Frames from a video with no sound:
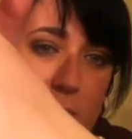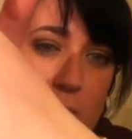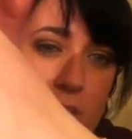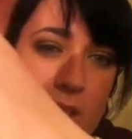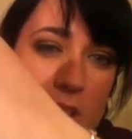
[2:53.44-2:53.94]

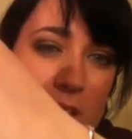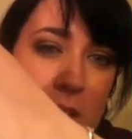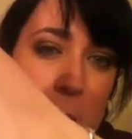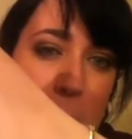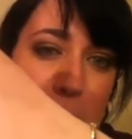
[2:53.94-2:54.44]
more
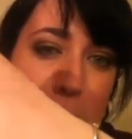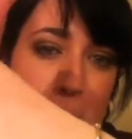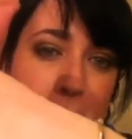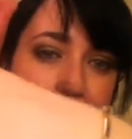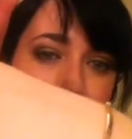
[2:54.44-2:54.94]

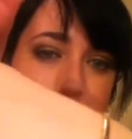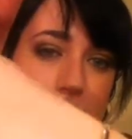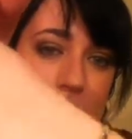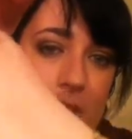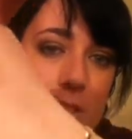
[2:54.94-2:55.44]

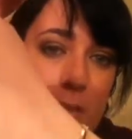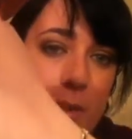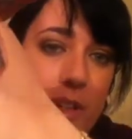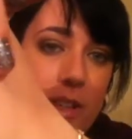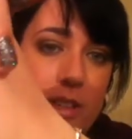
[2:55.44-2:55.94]
discreet,
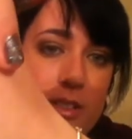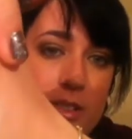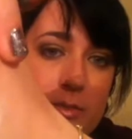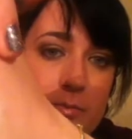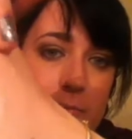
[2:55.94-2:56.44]

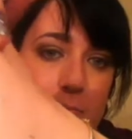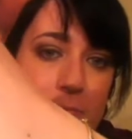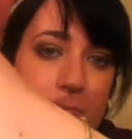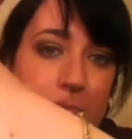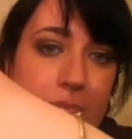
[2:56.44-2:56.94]
whereas
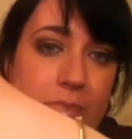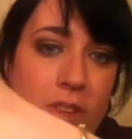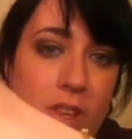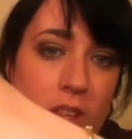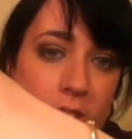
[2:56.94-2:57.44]

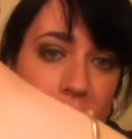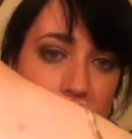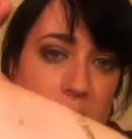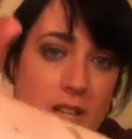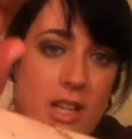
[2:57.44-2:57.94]

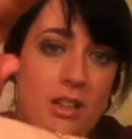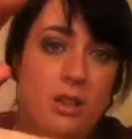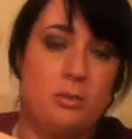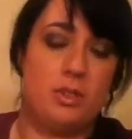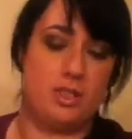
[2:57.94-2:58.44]
the
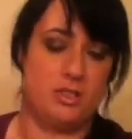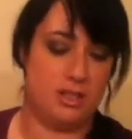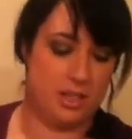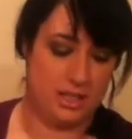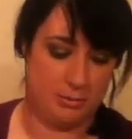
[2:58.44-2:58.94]
Inglot one is
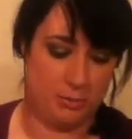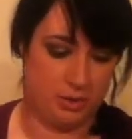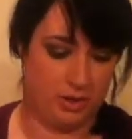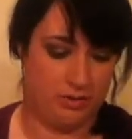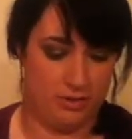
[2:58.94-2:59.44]
slightly
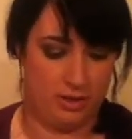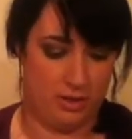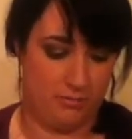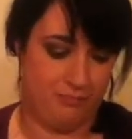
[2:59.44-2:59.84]
more of a,